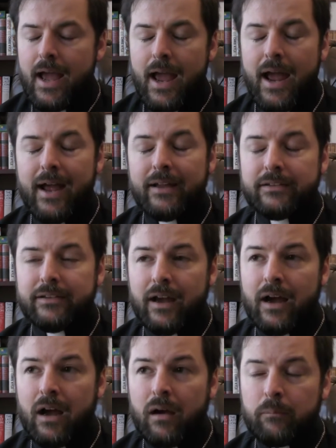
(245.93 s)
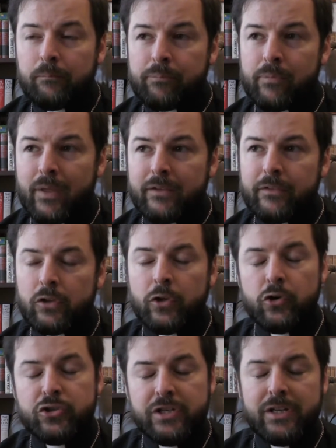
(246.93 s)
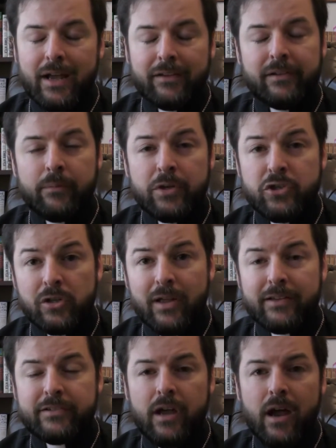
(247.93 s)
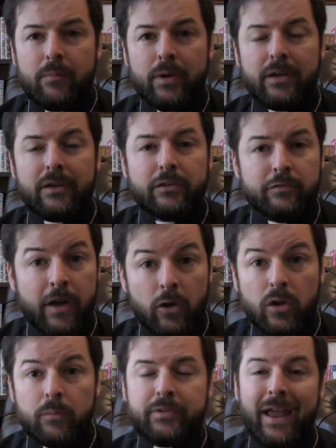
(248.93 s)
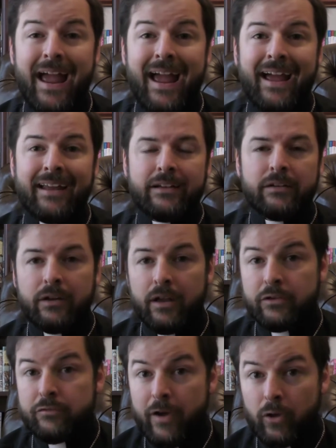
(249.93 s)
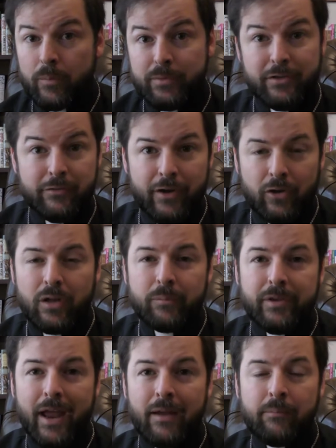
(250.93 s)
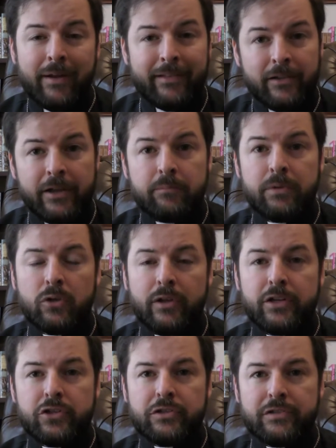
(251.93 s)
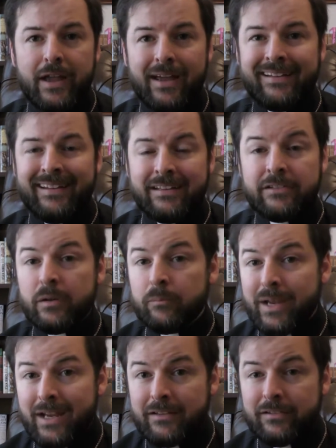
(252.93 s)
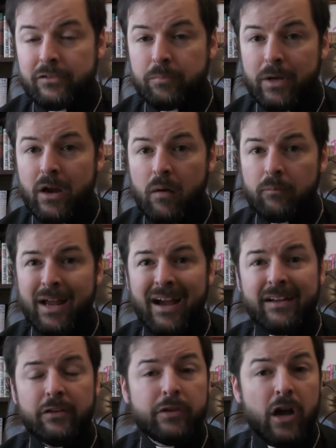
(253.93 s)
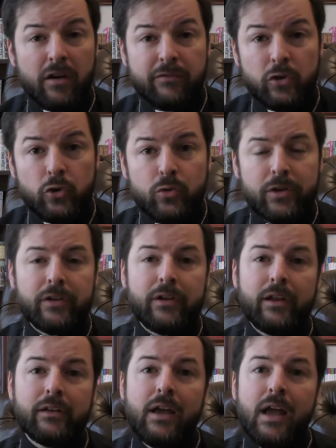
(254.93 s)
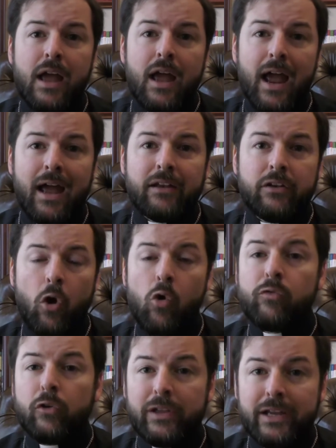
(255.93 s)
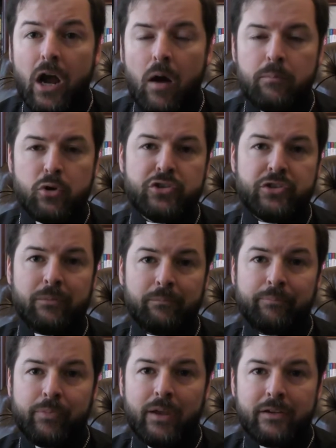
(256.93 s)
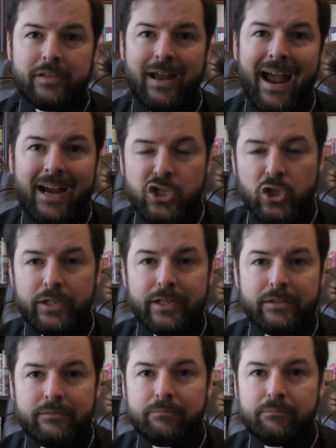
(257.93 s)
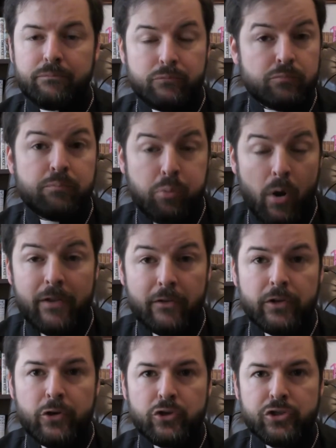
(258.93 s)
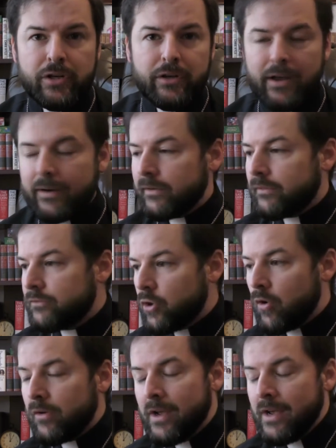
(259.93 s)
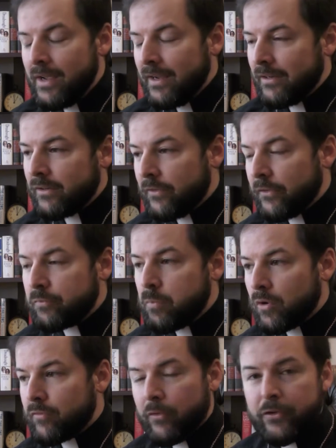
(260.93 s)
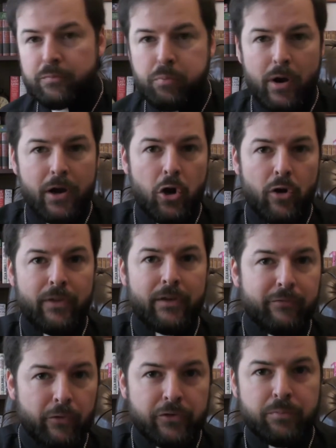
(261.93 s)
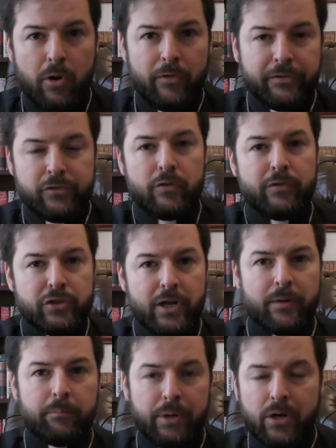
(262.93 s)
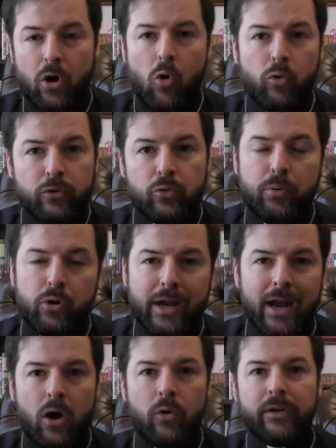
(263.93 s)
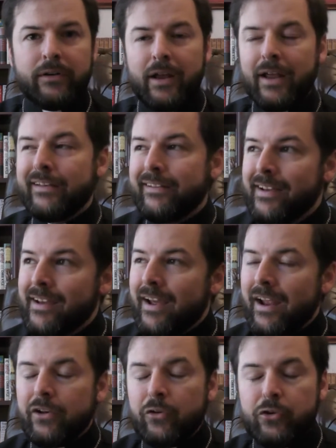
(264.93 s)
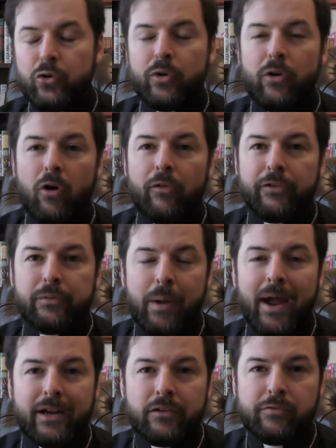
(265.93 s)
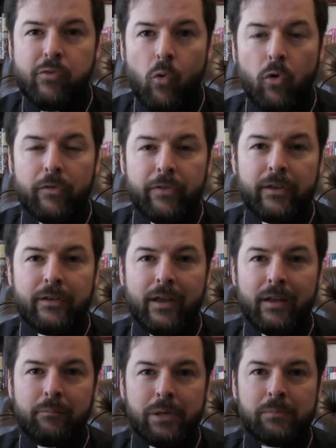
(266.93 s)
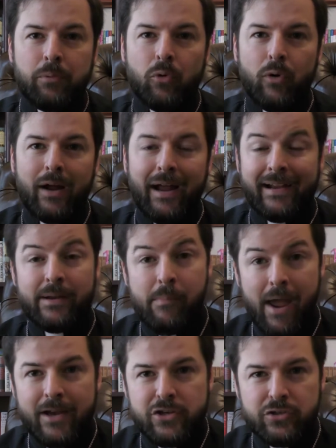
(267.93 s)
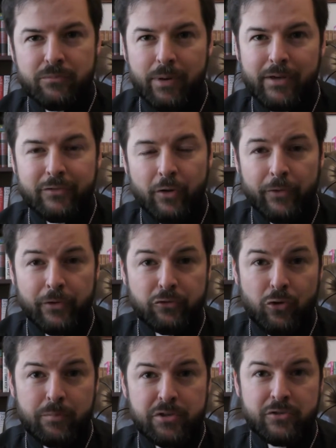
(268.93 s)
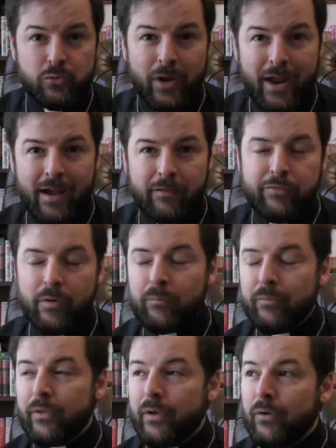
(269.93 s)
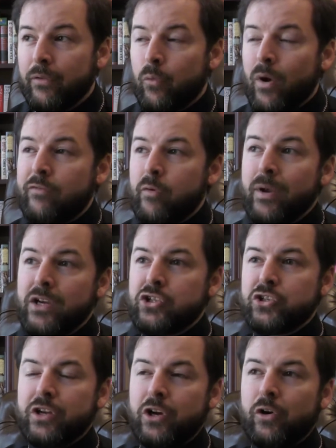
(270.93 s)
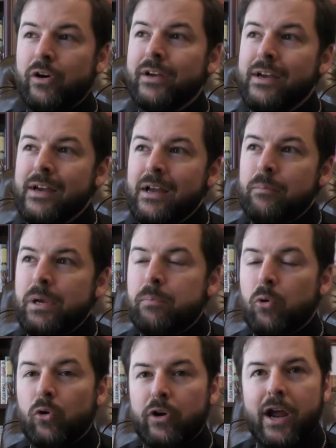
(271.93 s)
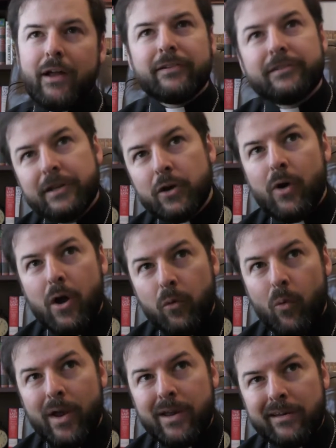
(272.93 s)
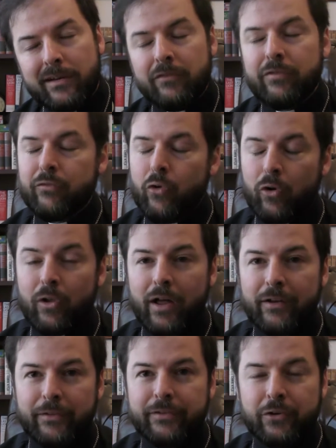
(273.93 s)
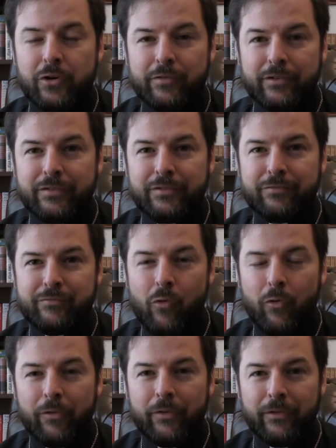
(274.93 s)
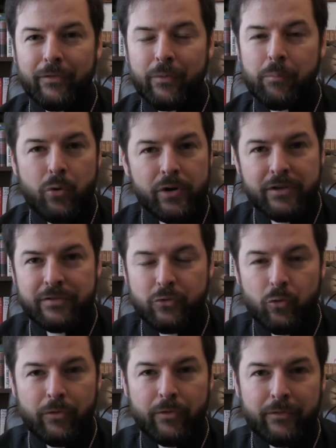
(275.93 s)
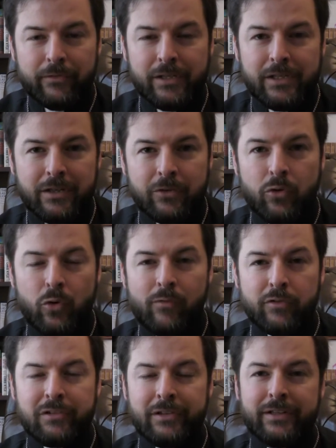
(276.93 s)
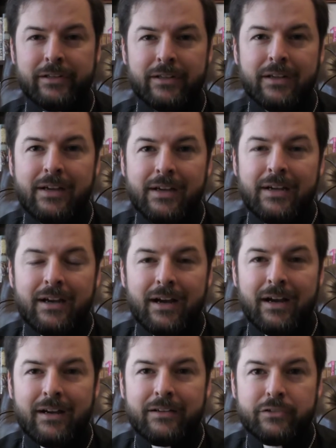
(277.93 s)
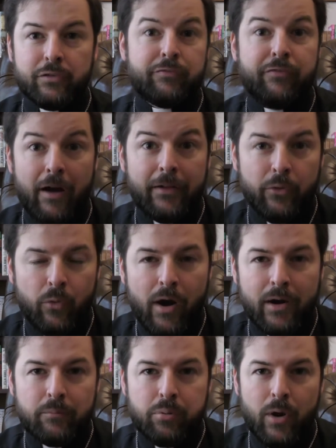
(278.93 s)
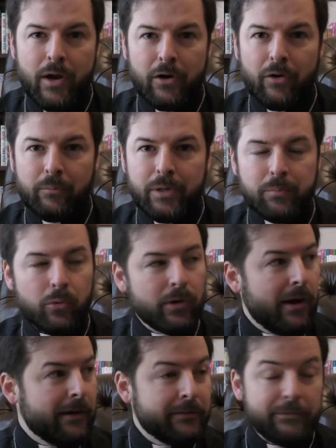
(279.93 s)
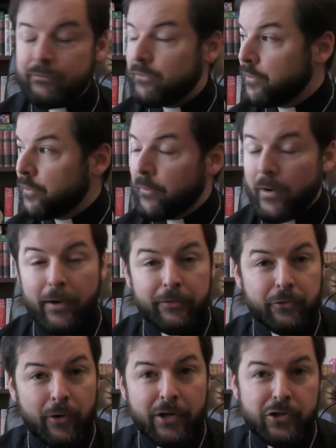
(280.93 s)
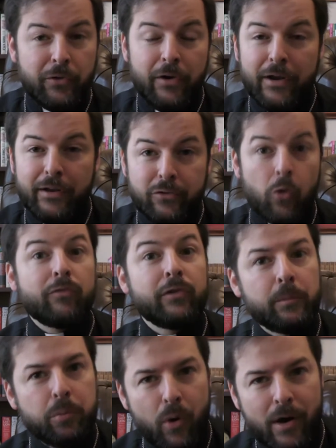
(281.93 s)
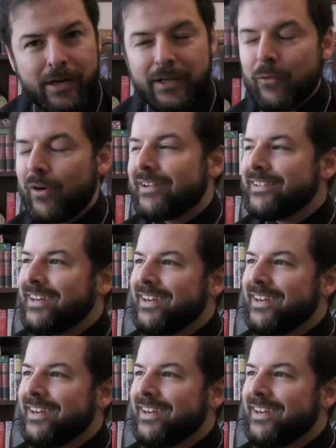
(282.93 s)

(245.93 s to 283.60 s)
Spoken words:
And the liturgy, as I mentioned last time, it developed and developed and developed, and by the late Middle Ages had, in some cases, become kind of convoluted and overly cumbersome to actually pray the liturgy. You got to turn into this book for this prayer, and then for this part of the service, you got to pick a whole new book out, and you're doing all this back and forth, and people, I imagine, based on the descriptions we have from the Reformation era, people are kind of sitting around waiting for a lot of the service for the priest or the deacon or whoever's leading to find the right prayer, and people are kind of looking around, scratching their heads, hopefully praying, right?